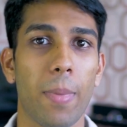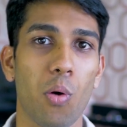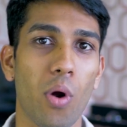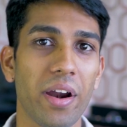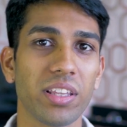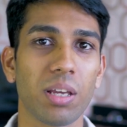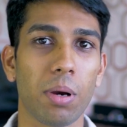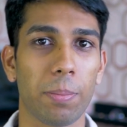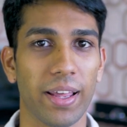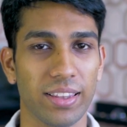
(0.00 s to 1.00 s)
By wiring
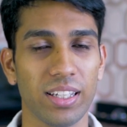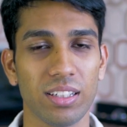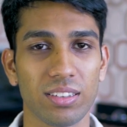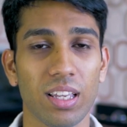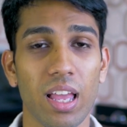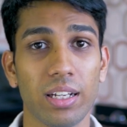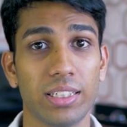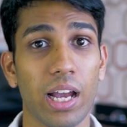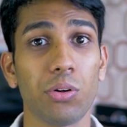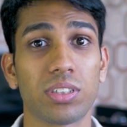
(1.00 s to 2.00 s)
them up like this,
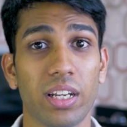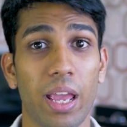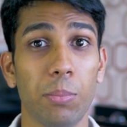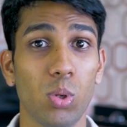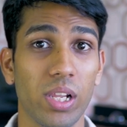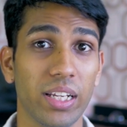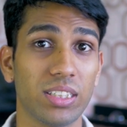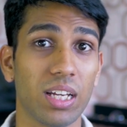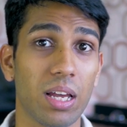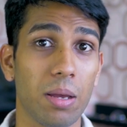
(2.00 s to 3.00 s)
diodes can
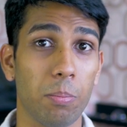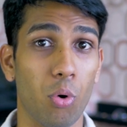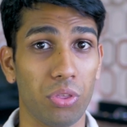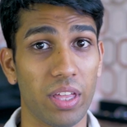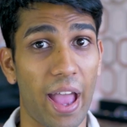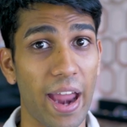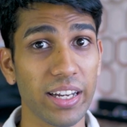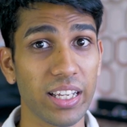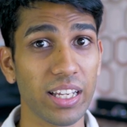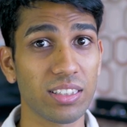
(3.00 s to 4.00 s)
emulate both
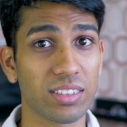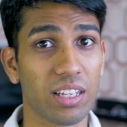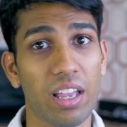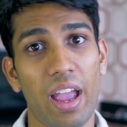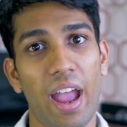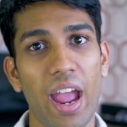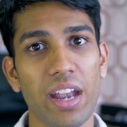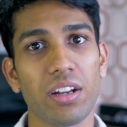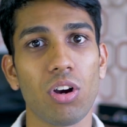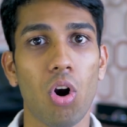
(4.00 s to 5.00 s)
AND gates
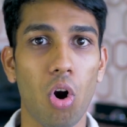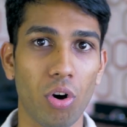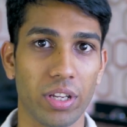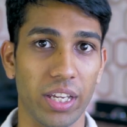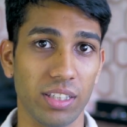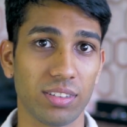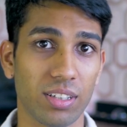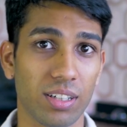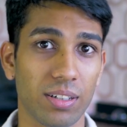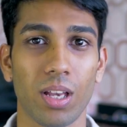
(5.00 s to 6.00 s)
and OR
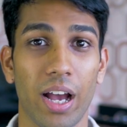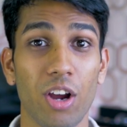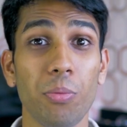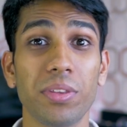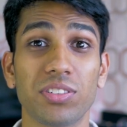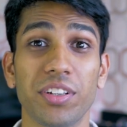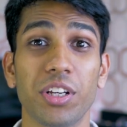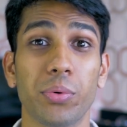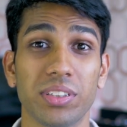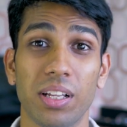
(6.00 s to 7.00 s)
gates. I hope this
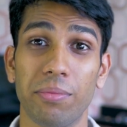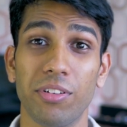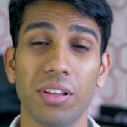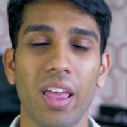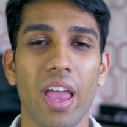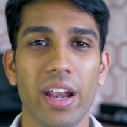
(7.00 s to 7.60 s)
video was helpful.